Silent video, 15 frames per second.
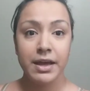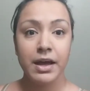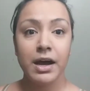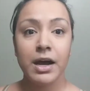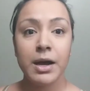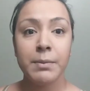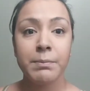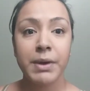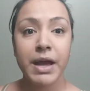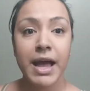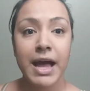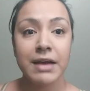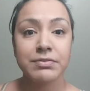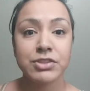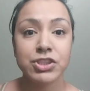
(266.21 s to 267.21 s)
Um, but
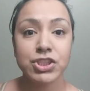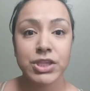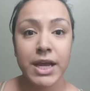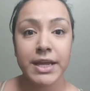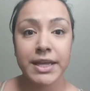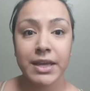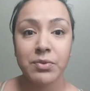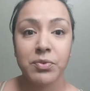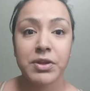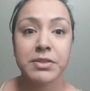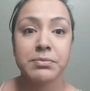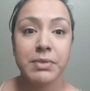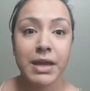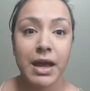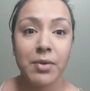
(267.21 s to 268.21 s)
have to check in with
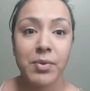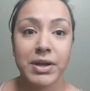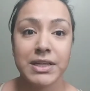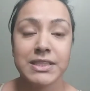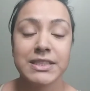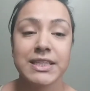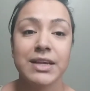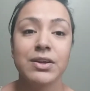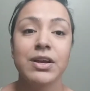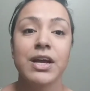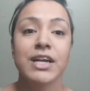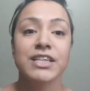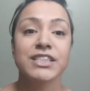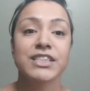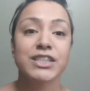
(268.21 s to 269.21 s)
me. I want to see
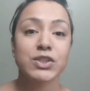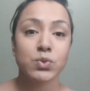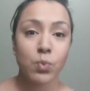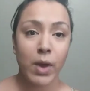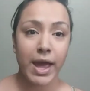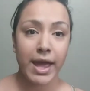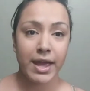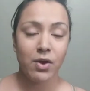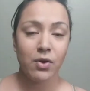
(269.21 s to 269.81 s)
sweat.